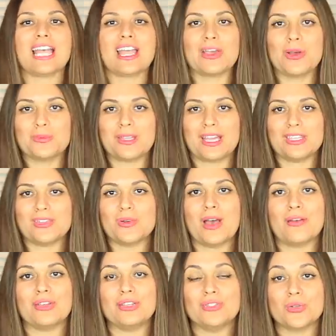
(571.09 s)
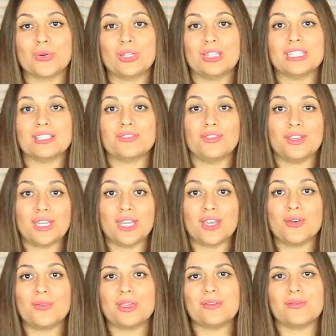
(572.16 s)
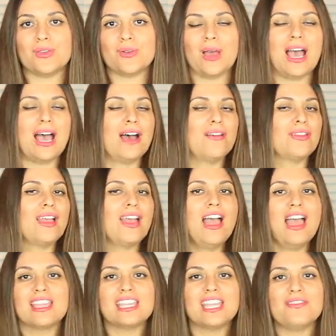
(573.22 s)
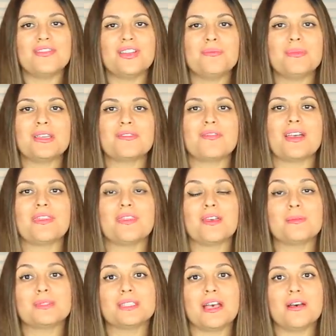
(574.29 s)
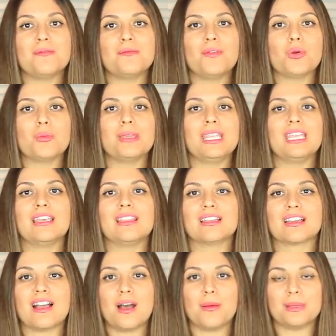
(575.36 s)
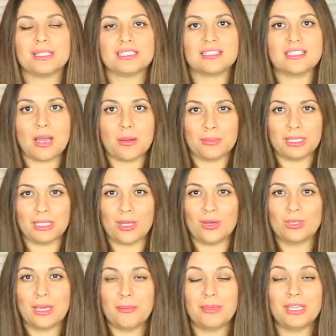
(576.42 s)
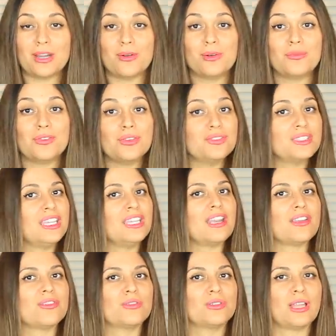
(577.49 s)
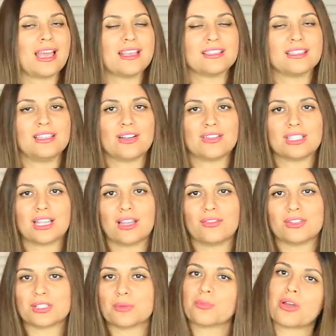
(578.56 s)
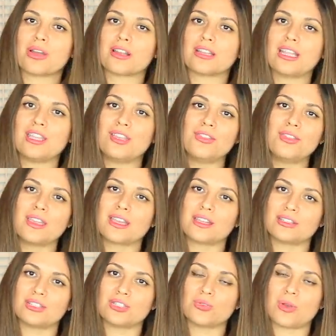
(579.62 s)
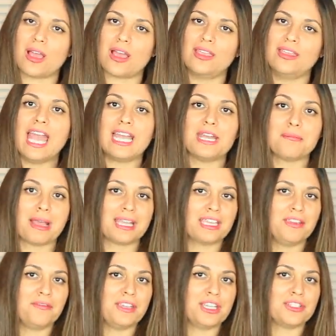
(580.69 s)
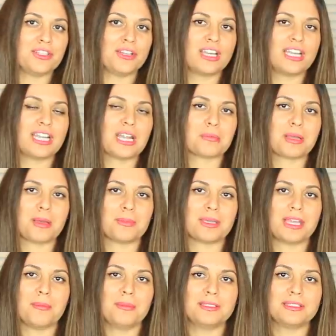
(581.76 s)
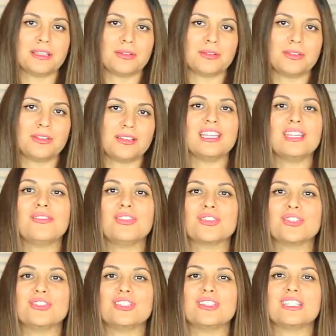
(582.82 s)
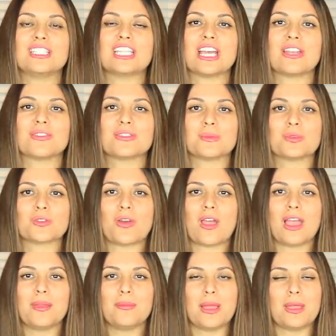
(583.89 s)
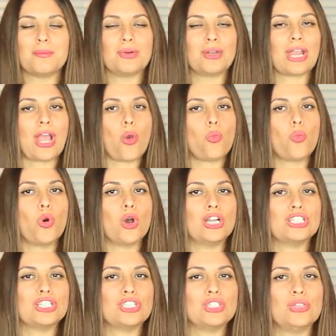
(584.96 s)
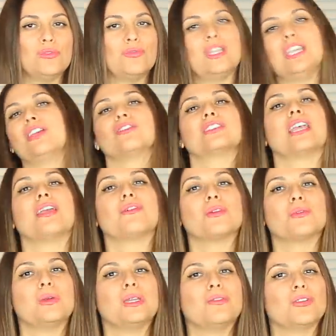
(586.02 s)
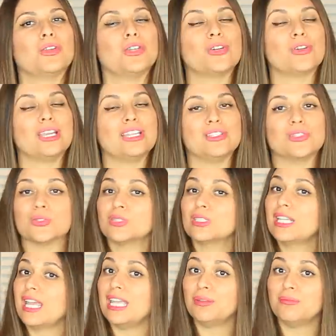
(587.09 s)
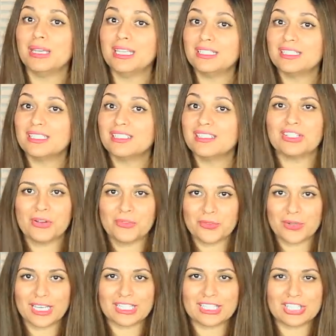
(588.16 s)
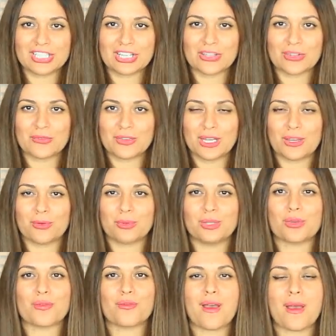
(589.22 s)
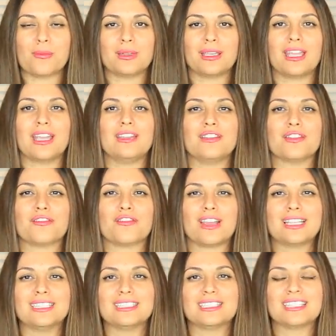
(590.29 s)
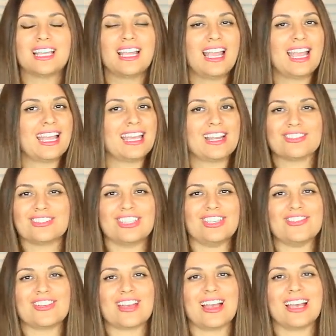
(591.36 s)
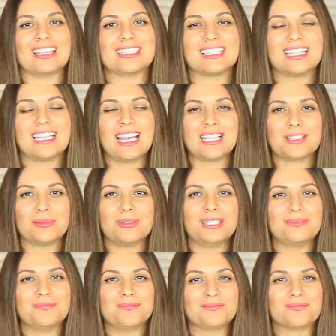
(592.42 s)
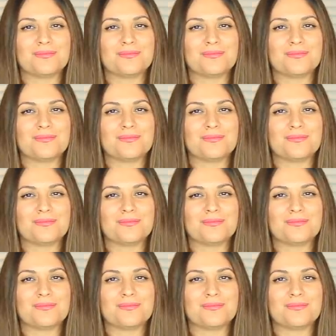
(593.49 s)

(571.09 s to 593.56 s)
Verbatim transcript: I hope that you have enjoyed this video. If you have, Give it a big fat thumbs up for me in the comments down below. Let me know if you've seen a cool as seen on television product that you think I should try and it might get featured in an upcoming episode. If you're new to the channel, subscribe. I am putting out one to two videos every week for your entertainment. Don't forget to share the video with your family and your friends and I'll see you guys in the next one.